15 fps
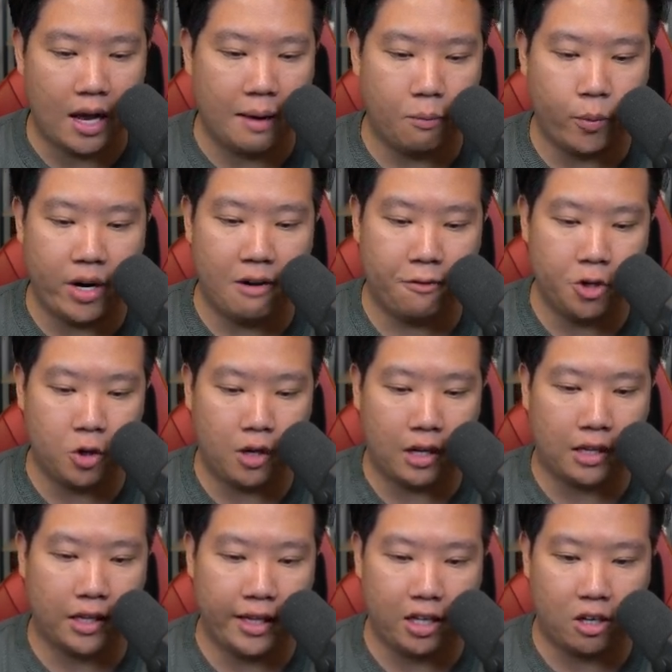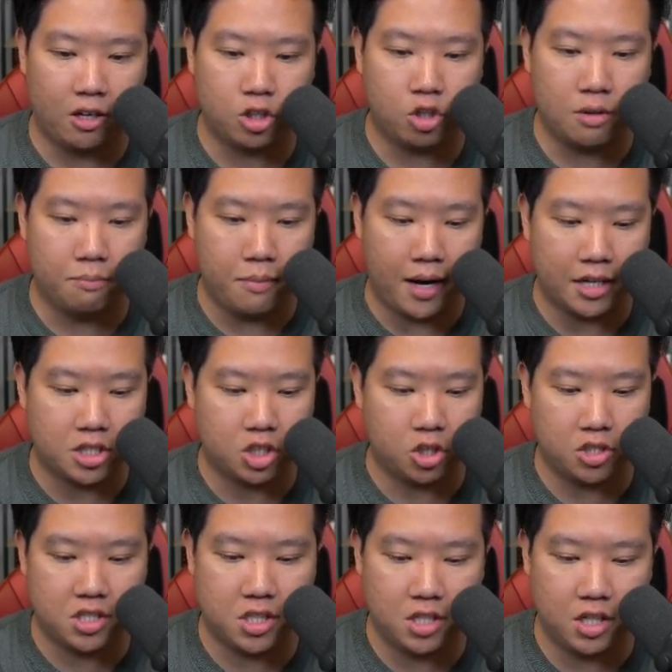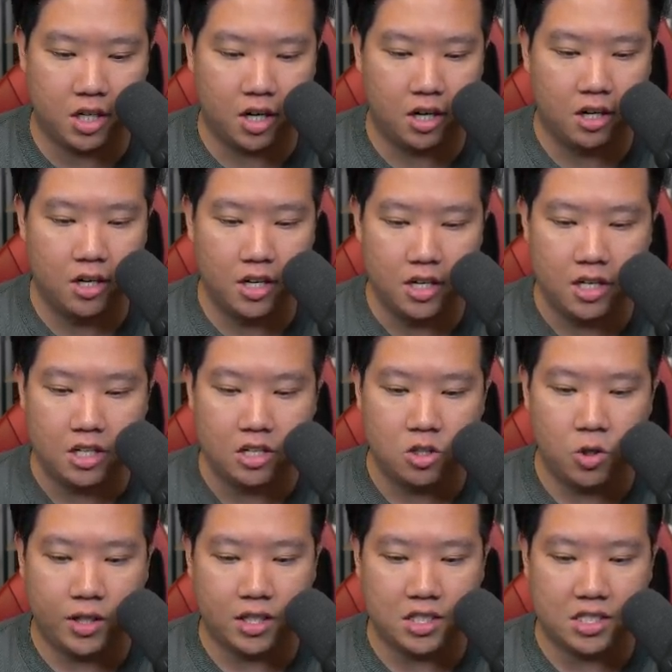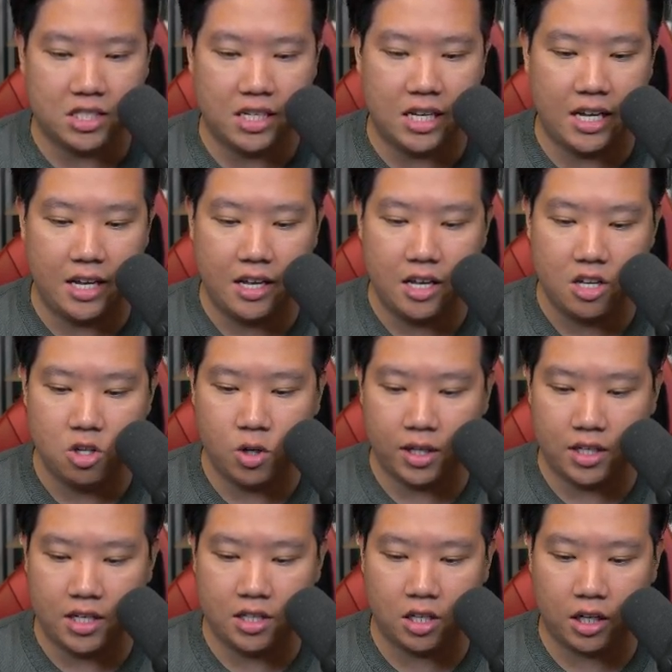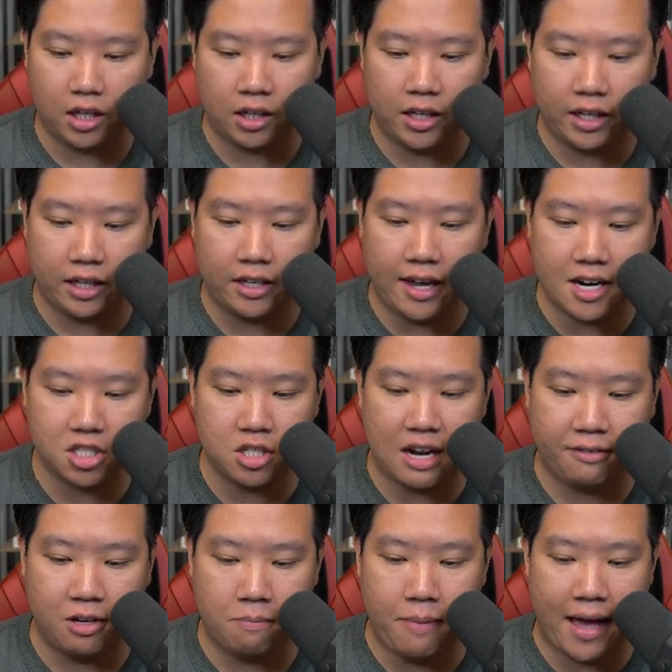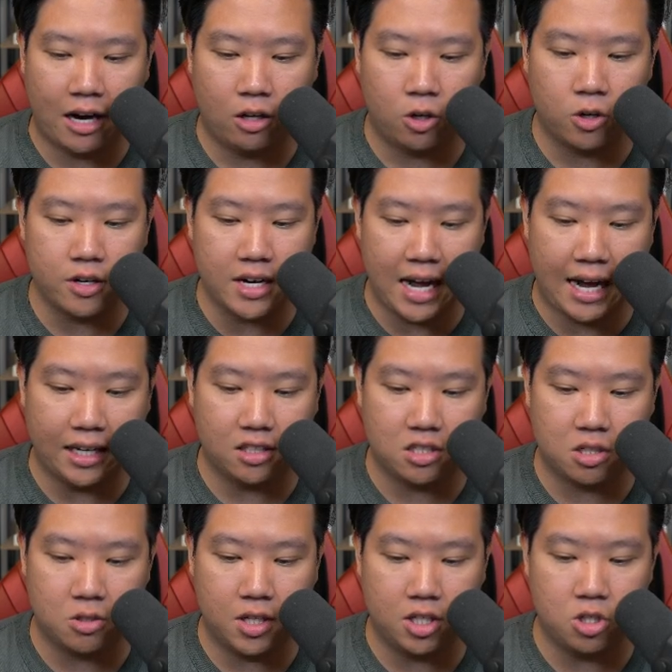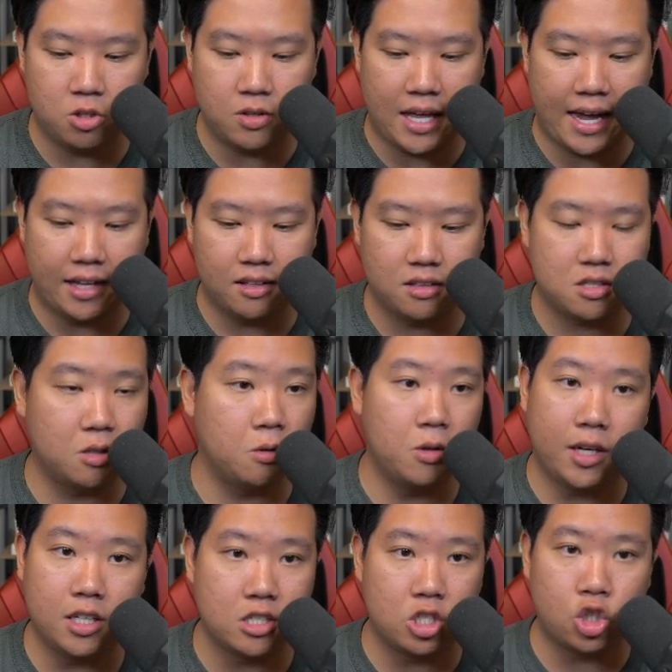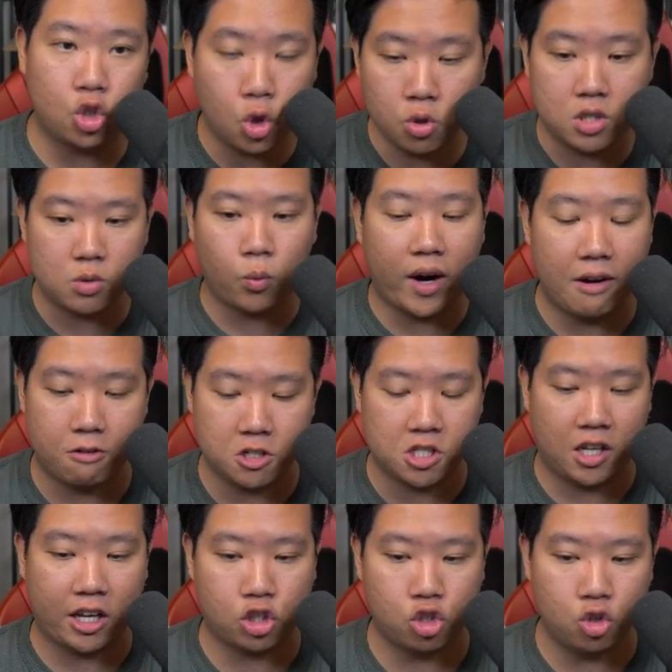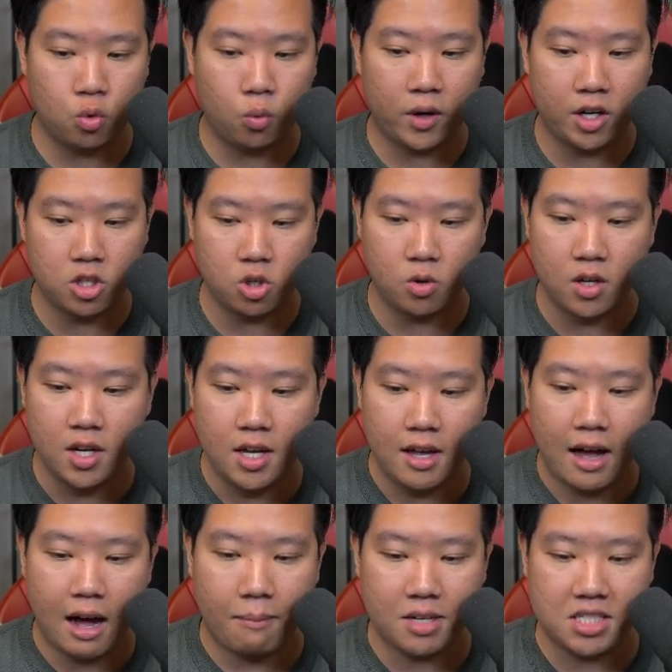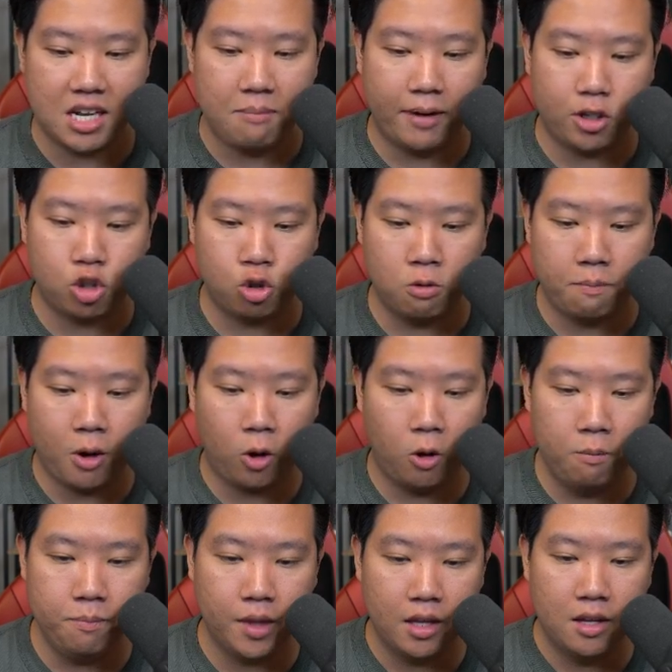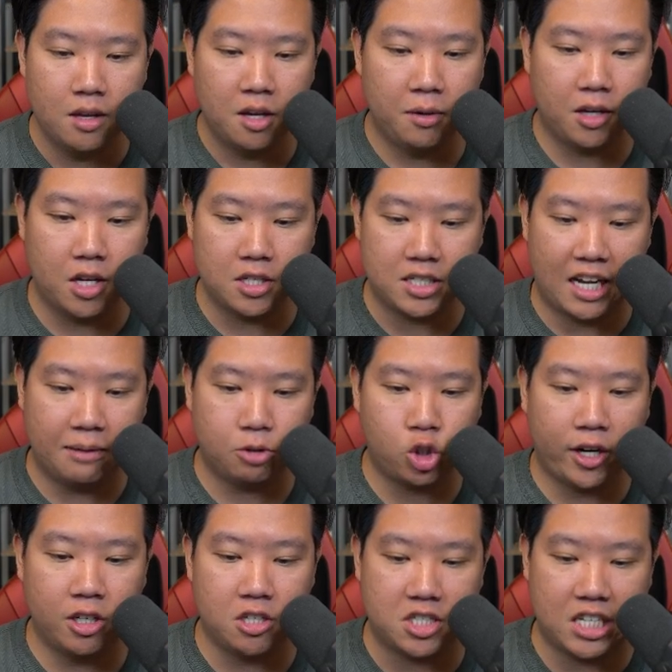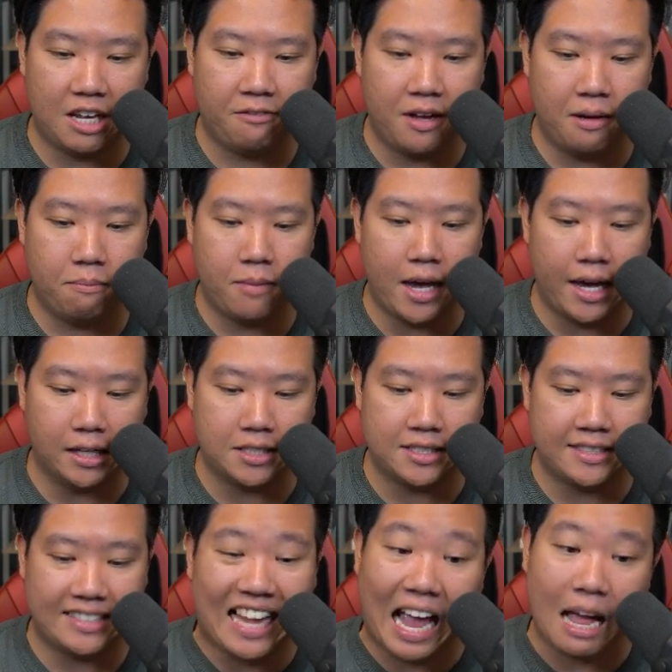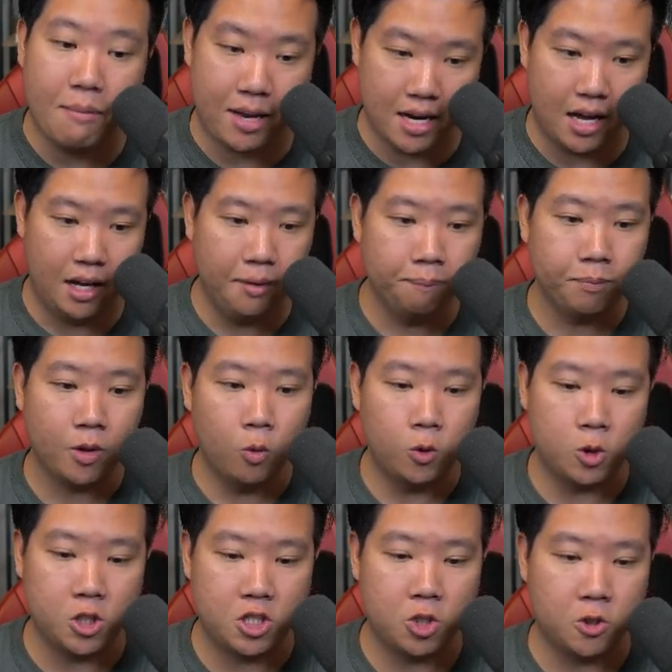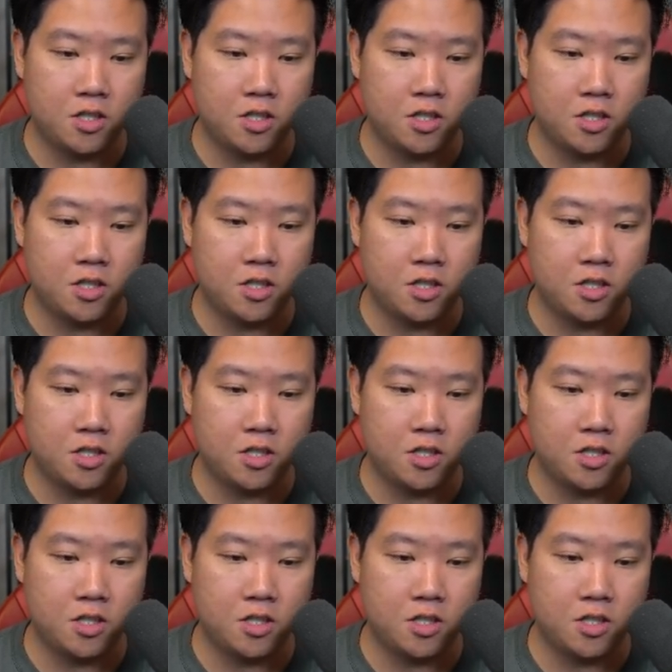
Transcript: whenever you click onto the monsters in here, you can see you can either click garrison after battle or not. So you can do that. So you can choose whatever selection you want to do. I'm going to send my troop home because I'm trying to save up my stamina, which is your